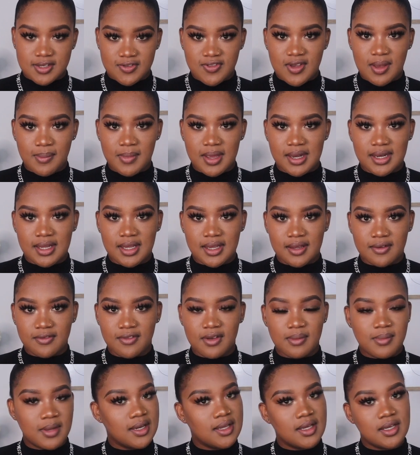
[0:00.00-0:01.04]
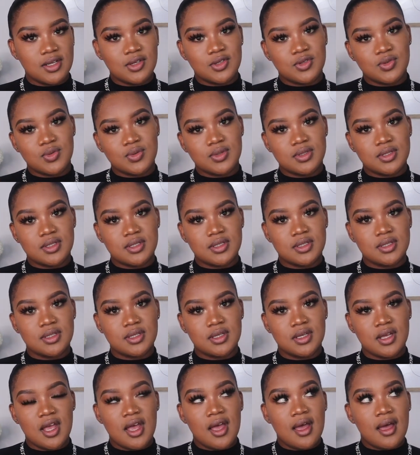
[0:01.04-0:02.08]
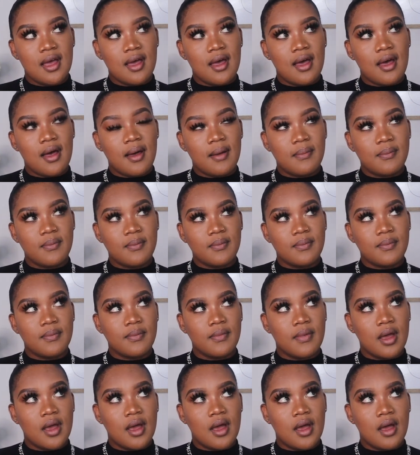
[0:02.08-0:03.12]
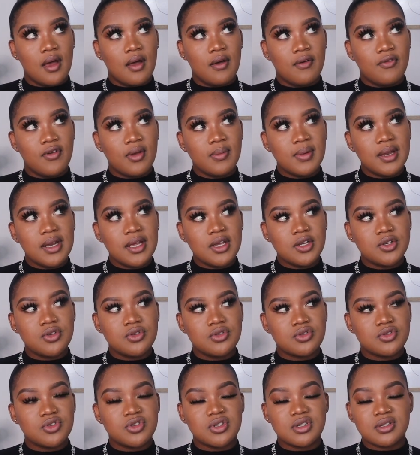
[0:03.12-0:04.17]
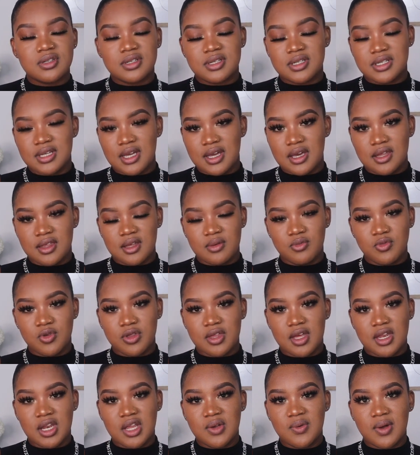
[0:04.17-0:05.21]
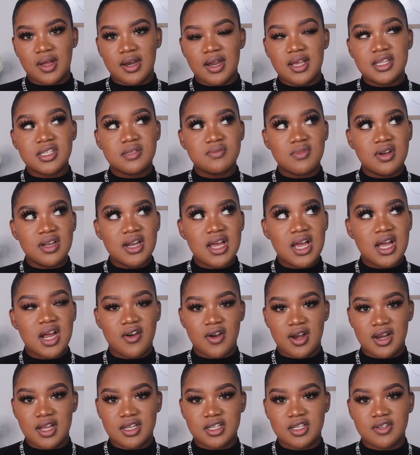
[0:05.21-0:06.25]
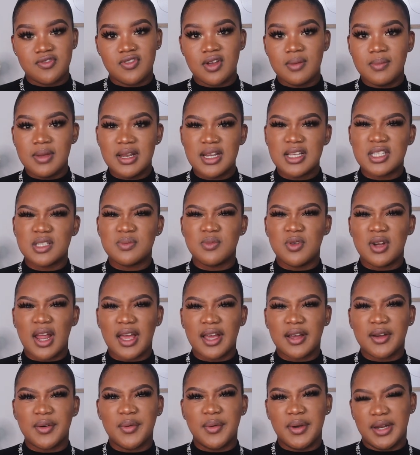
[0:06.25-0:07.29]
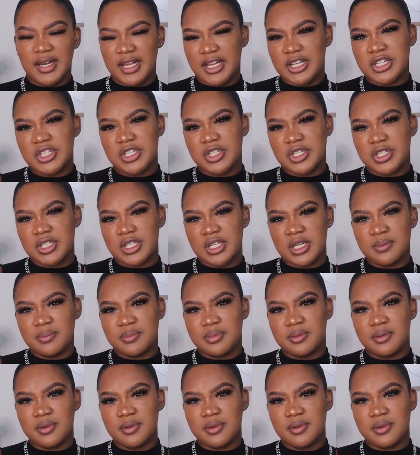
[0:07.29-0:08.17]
family issues. Family issues, you shouldn't share them with anyone. It's more like a relation. Family is more like relationship,